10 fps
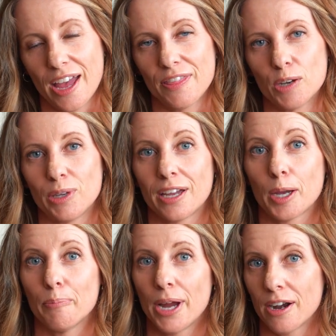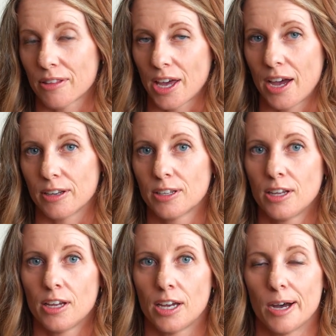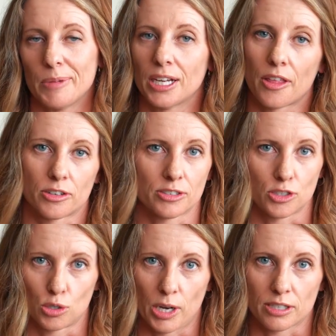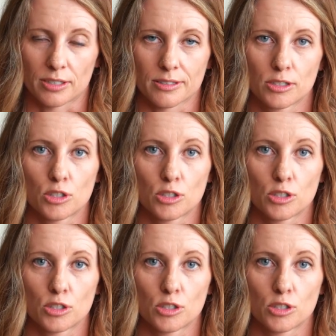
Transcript: and then we can compare that in other situations.